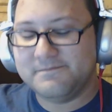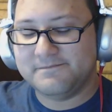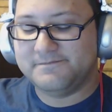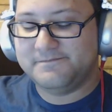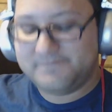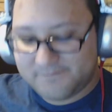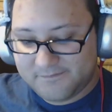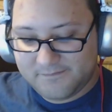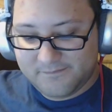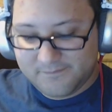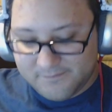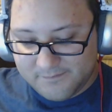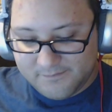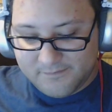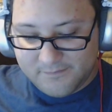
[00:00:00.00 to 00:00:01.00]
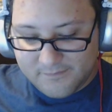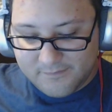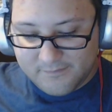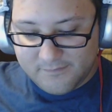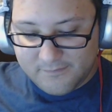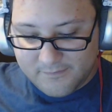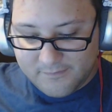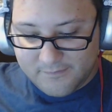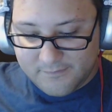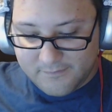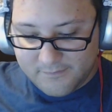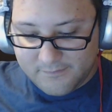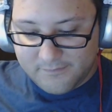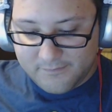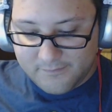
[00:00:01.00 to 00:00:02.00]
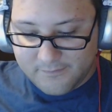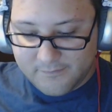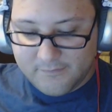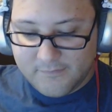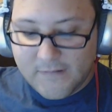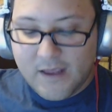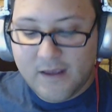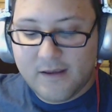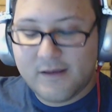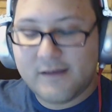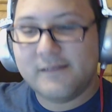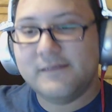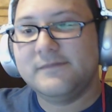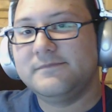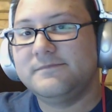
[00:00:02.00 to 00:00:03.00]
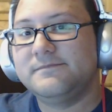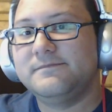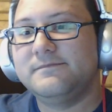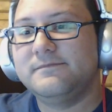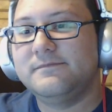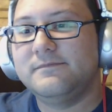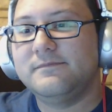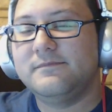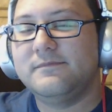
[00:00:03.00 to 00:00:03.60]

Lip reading: I don't know. I might be wrong there too. That's just based on what I heard.